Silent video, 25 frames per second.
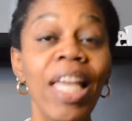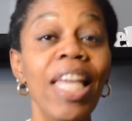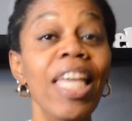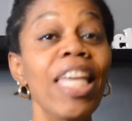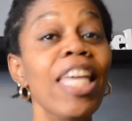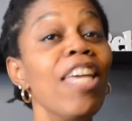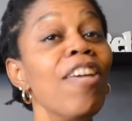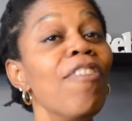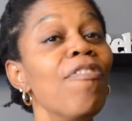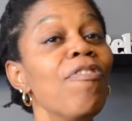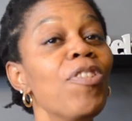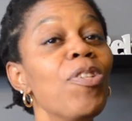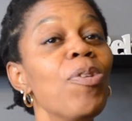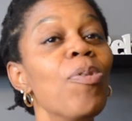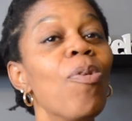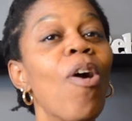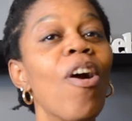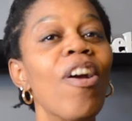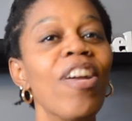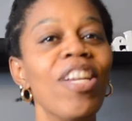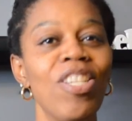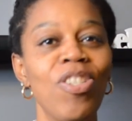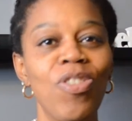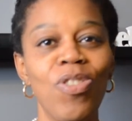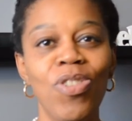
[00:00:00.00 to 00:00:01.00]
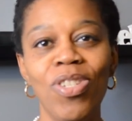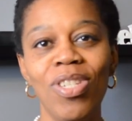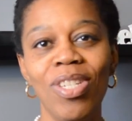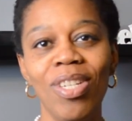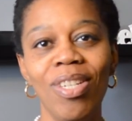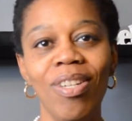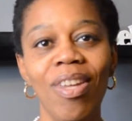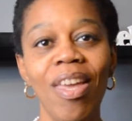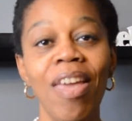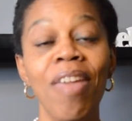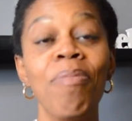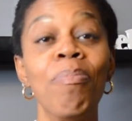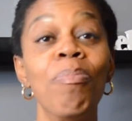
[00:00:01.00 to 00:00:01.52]
If you are
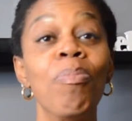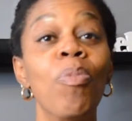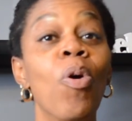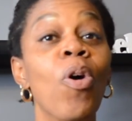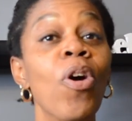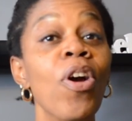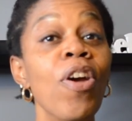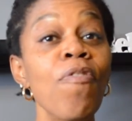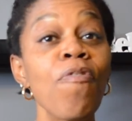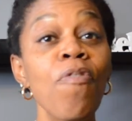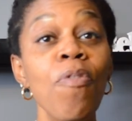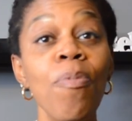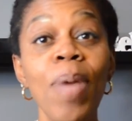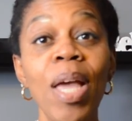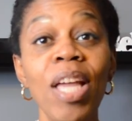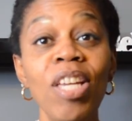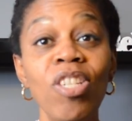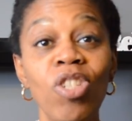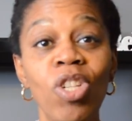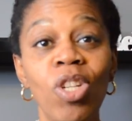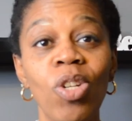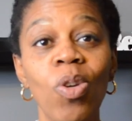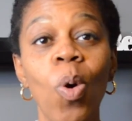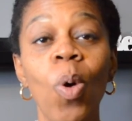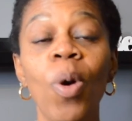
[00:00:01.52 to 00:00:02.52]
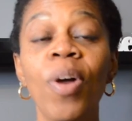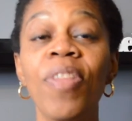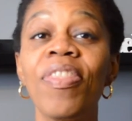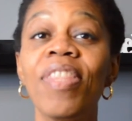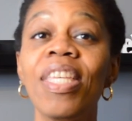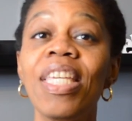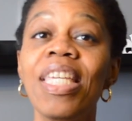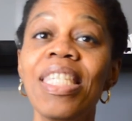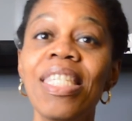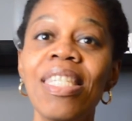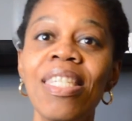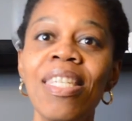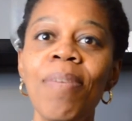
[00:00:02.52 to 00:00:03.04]
interested in more information on
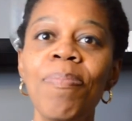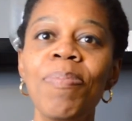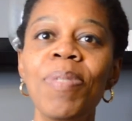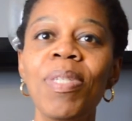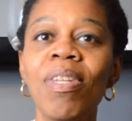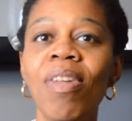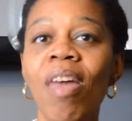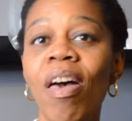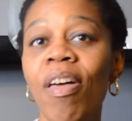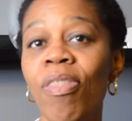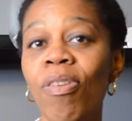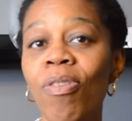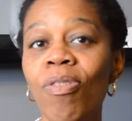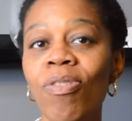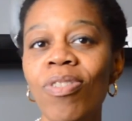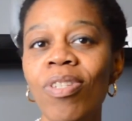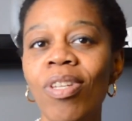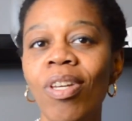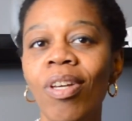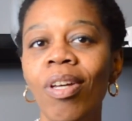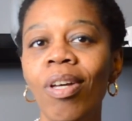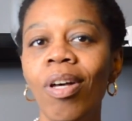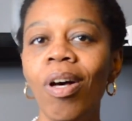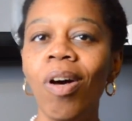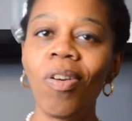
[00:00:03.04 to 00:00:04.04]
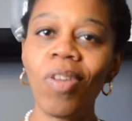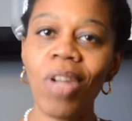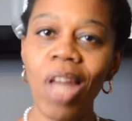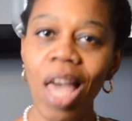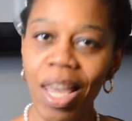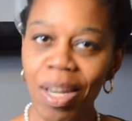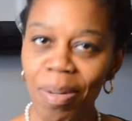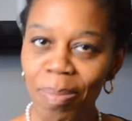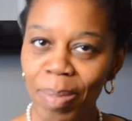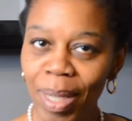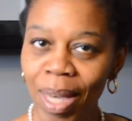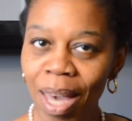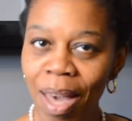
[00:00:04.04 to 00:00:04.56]
these tips and others on how
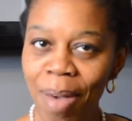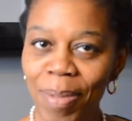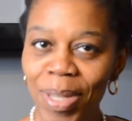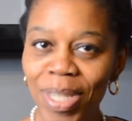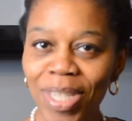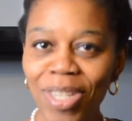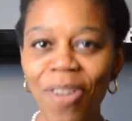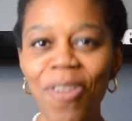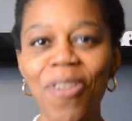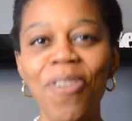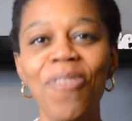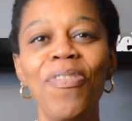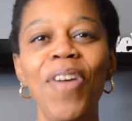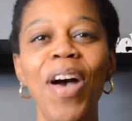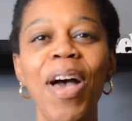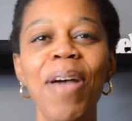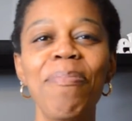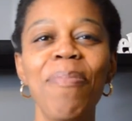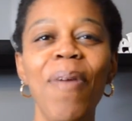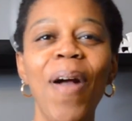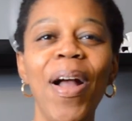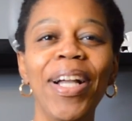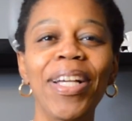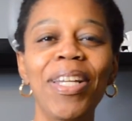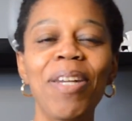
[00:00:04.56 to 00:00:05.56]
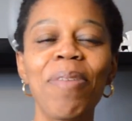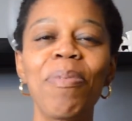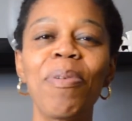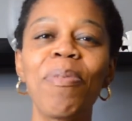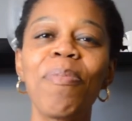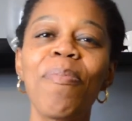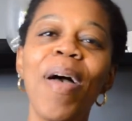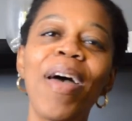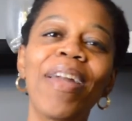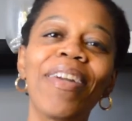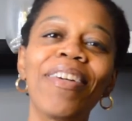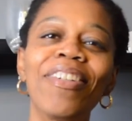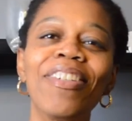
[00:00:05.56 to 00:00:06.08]
to become a certified marketable
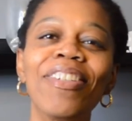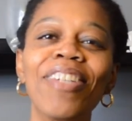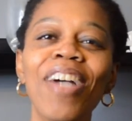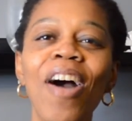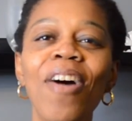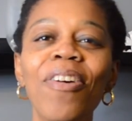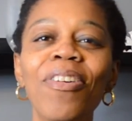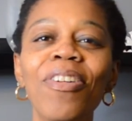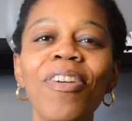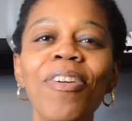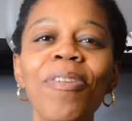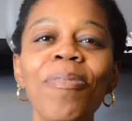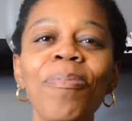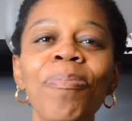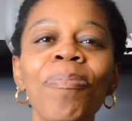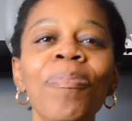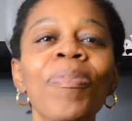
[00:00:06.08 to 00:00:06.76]
medical coder,